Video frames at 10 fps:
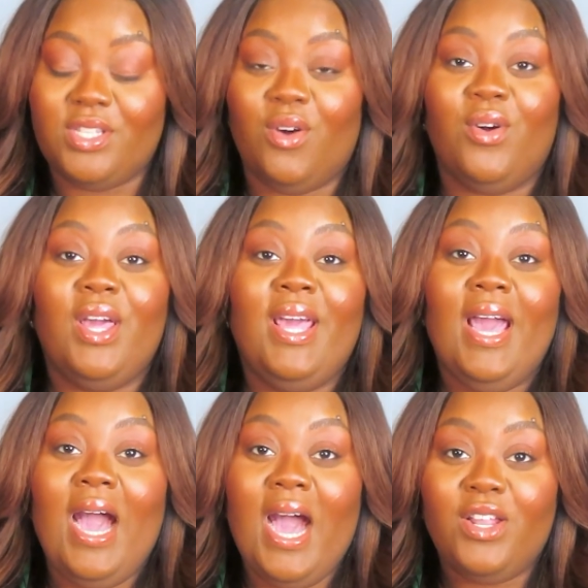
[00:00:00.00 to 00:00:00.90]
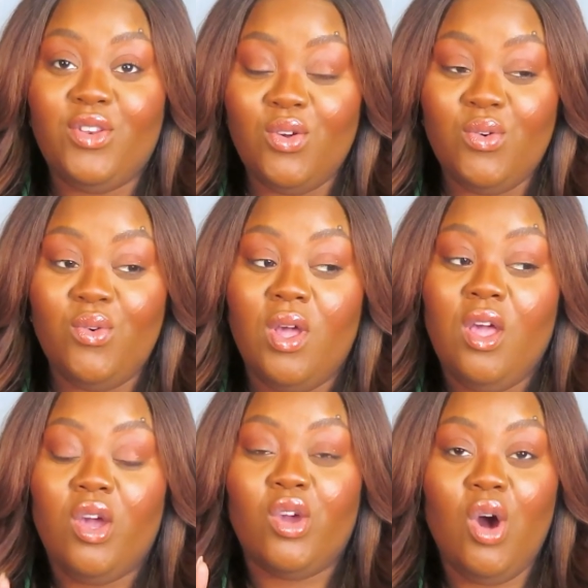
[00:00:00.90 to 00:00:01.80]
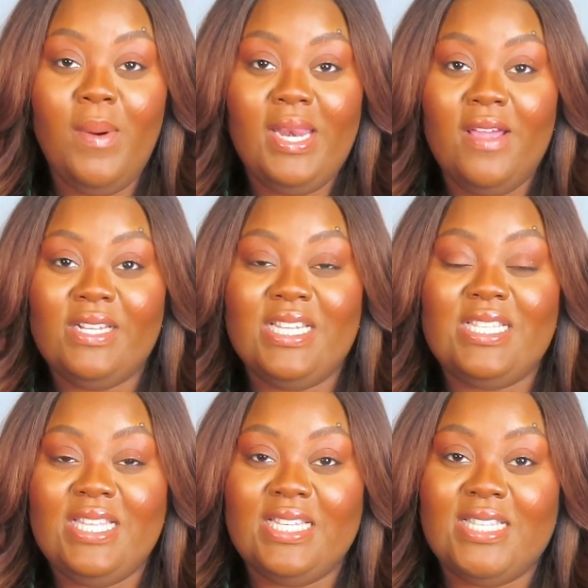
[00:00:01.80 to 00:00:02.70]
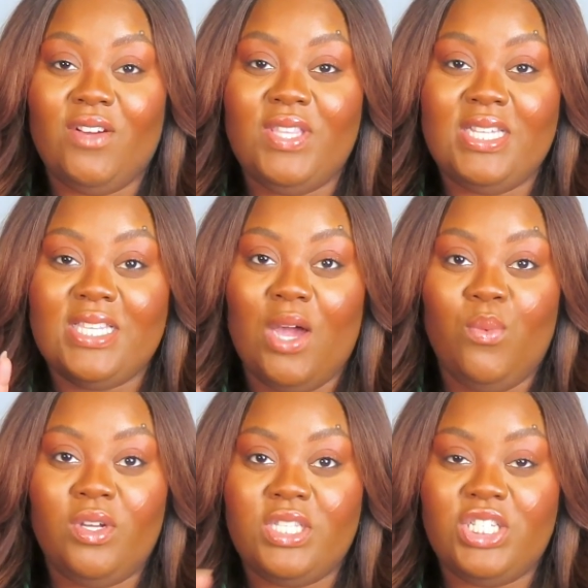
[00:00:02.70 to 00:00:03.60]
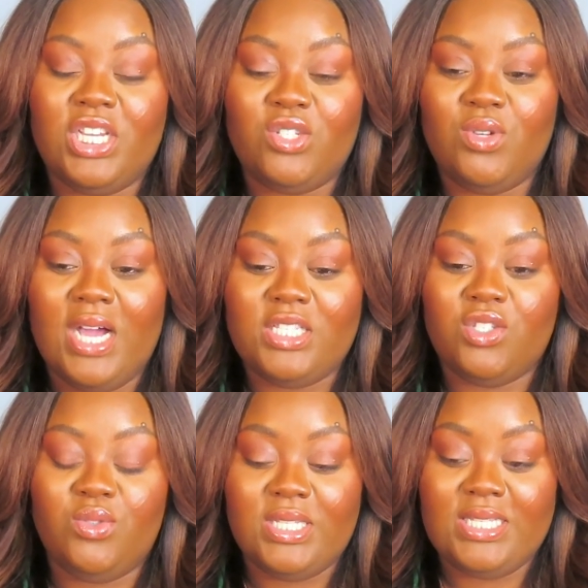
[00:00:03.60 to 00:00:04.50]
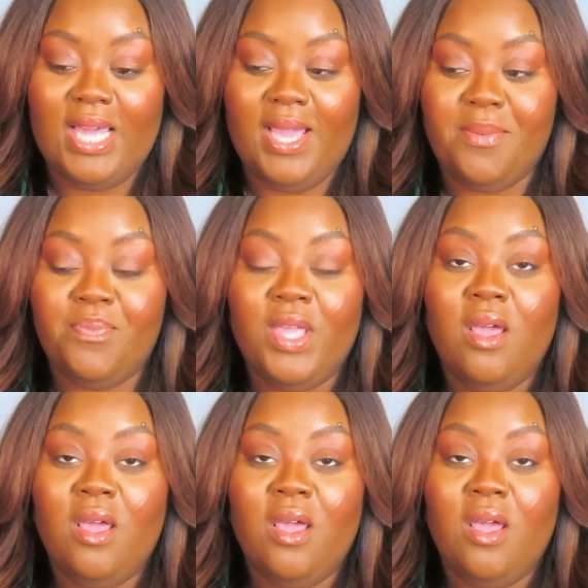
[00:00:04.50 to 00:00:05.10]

So I do go in there and just test out things, and I will suggest you guys to do the same.